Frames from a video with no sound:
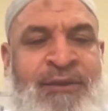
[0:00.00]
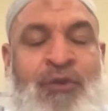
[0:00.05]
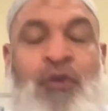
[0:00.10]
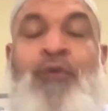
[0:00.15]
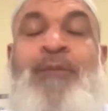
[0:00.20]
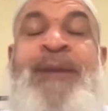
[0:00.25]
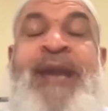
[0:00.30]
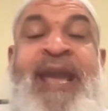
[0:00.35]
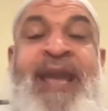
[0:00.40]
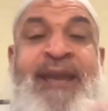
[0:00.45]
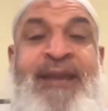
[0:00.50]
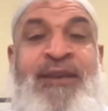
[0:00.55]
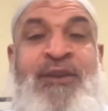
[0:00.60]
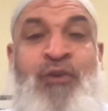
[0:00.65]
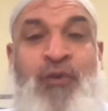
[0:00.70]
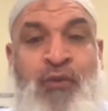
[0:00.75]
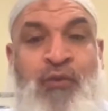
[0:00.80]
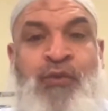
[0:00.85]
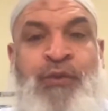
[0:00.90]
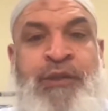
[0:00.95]
You may
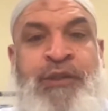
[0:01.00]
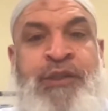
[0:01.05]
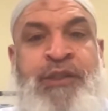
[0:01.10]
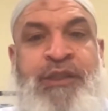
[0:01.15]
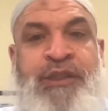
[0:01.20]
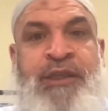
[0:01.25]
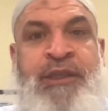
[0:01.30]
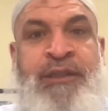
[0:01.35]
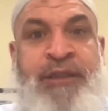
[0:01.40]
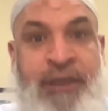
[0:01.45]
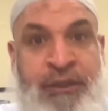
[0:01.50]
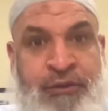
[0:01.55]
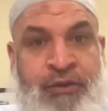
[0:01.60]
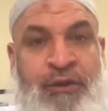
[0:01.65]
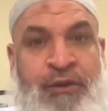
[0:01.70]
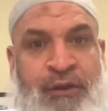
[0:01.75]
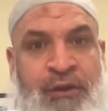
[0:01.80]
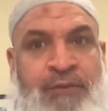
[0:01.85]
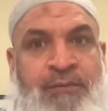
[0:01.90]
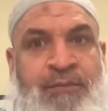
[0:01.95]
use the
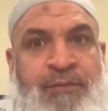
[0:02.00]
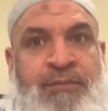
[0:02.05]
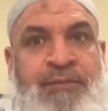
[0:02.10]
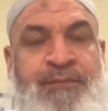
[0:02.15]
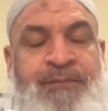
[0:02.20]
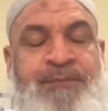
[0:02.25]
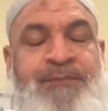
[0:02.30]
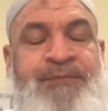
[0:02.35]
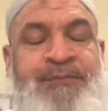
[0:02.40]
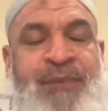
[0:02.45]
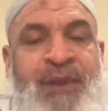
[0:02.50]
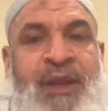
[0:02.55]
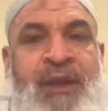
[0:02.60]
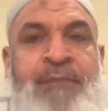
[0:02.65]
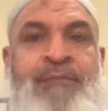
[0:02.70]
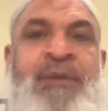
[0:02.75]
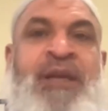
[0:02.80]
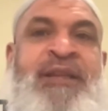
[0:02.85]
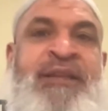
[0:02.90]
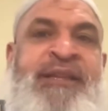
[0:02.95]
term,
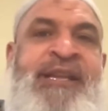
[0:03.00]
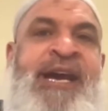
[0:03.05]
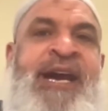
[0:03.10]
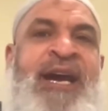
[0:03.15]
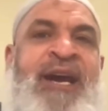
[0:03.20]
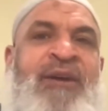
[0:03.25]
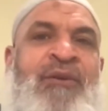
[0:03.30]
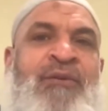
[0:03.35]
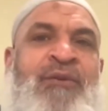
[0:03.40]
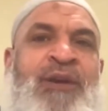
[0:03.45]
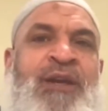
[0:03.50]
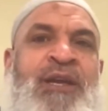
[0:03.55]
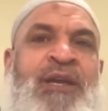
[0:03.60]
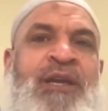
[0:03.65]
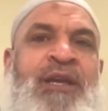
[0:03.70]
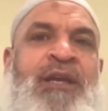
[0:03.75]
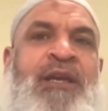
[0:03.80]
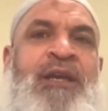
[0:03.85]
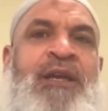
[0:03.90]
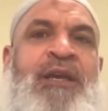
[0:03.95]
but now,
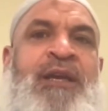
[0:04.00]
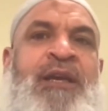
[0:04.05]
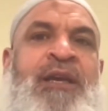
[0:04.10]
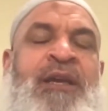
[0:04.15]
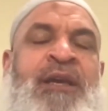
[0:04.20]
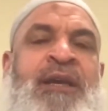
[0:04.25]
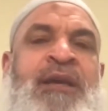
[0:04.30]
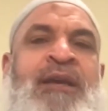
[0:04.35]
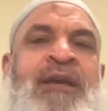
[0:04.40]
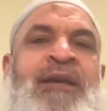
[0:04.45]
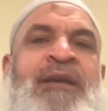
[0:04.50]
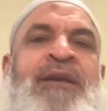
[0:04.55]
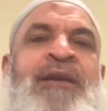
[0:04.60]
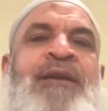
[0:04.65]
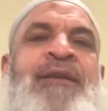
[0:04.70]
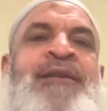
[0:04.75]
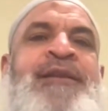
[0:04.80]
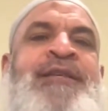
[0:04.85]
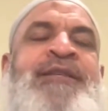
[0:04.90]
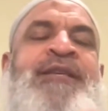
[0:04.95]

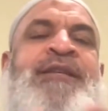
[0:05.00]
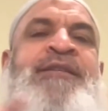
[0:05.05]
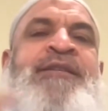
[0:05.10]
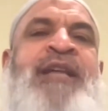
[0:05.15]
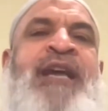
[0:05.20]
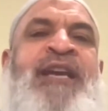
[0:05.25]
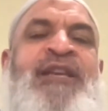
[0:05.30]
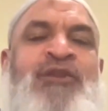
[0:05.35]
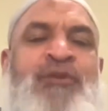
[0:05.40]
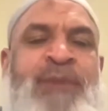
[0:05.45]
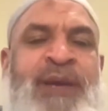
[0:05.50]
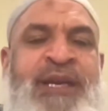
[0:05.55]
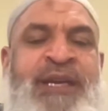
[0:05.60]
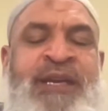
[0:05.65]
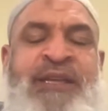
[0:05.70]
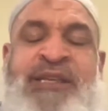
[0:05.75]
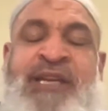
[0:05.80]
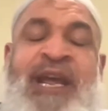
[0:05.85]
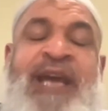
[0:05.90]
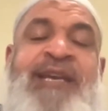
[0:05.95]
this is the
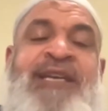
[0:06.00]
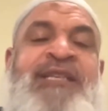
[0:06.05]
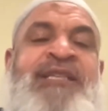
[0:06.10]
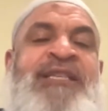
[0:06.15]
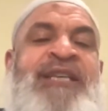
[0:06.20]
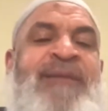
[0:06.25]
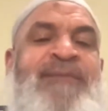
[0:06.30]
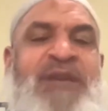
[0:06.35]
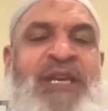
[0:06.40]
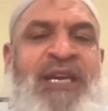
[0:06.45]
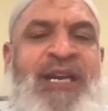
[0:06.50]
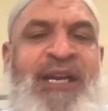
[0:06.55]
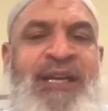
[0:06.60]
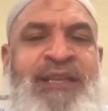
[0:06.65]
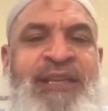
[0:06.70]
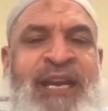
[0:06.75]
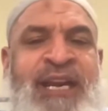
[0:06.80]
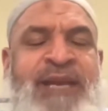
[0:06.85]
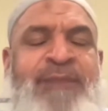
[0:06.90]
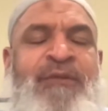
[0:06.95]
human. It's like
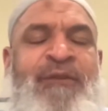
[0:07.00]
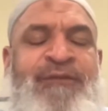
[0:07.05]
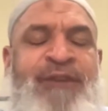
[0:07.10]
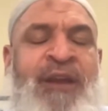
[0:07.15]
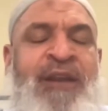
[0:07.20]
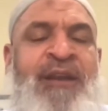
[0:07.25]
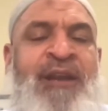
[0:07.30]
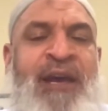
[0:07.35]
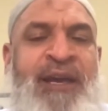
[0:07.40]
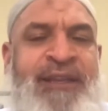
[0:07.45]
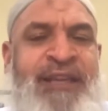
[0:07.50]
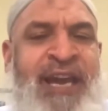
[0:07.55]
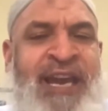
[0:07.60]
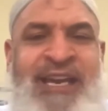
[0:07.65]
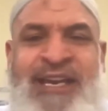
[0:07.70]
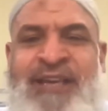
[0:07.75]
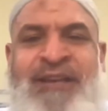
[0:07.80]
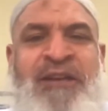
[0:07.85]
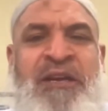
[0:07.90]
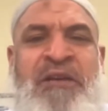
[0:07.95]
Samia, the name of Allah, the
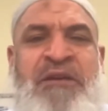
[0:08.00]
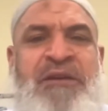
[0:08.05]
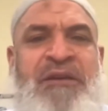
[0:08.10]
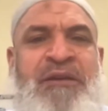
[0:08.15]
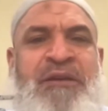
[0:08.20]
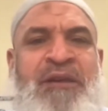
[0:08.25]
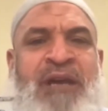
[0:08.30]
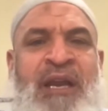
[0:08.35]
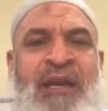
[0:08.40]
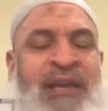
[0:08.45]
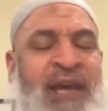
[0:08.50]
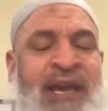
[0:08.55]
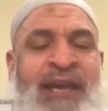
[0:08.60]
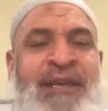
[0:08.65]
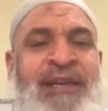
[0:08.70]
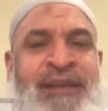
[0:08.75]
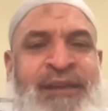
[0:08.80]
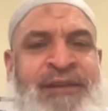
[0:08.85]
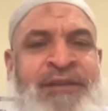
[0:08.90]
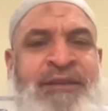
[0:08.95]
hearer.
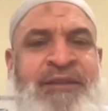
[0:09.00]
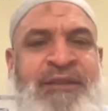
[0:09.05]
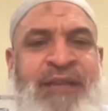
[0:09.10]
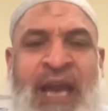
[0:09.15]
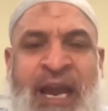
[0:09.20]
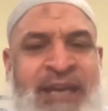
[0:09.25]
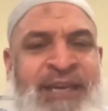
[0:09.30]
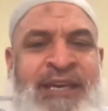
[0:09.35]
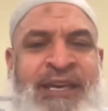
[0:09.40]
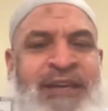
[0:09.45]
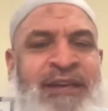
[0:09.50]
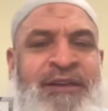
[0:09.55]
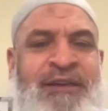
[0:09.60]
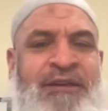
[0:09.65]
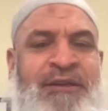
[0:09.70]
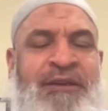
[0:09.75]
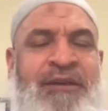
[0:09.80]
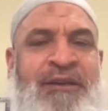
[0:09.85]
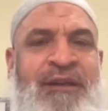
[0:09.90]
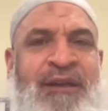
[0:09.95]
Allah hears, I
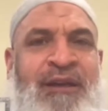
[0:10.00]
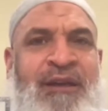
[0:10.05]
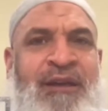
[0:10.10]
hear.